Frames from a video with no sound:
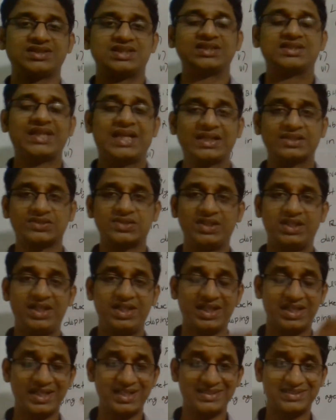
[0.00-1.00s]
is actually
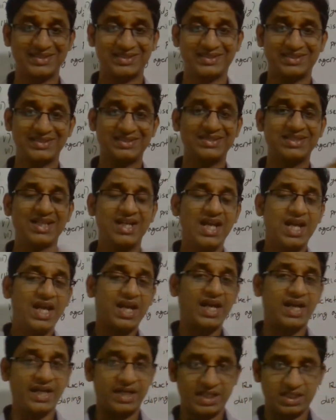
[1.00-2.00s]
increases its
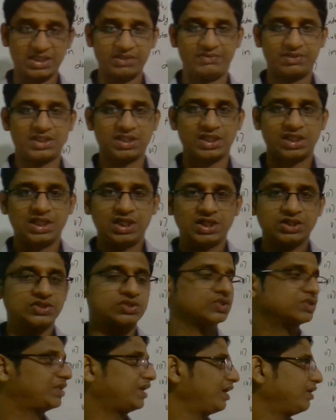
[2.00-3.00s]
conductivity.
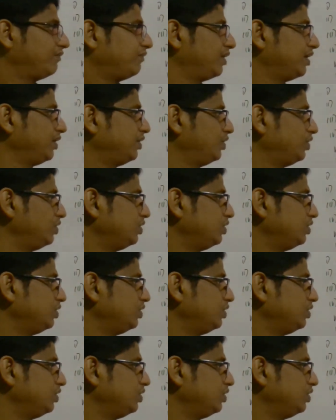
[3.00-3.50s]
So that why